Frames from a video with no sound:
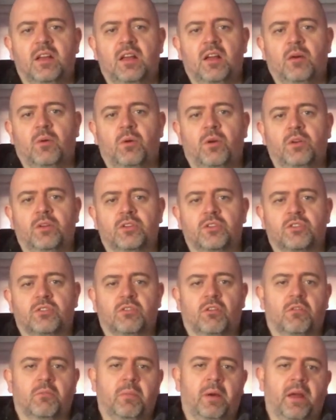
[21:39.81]
What you're
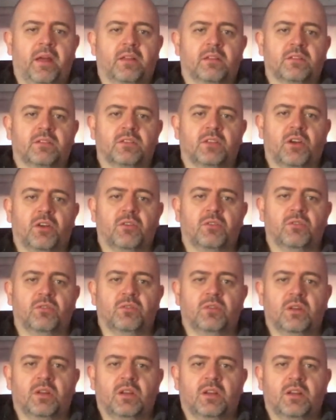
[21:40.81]
stockpiling now
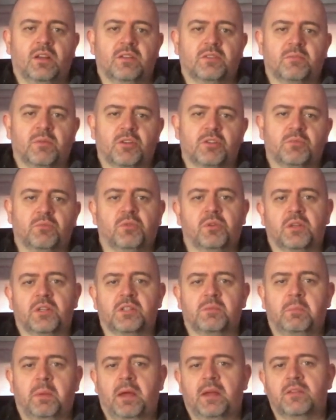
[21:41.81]
is much more
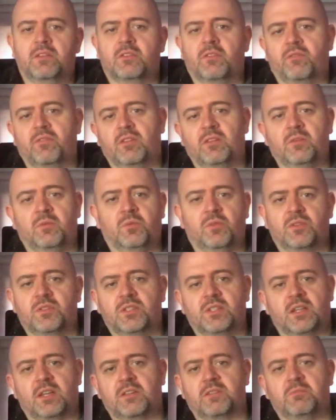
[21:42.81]
expensive than it was
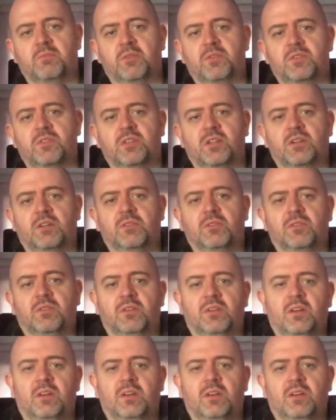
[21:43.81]
6 months ago.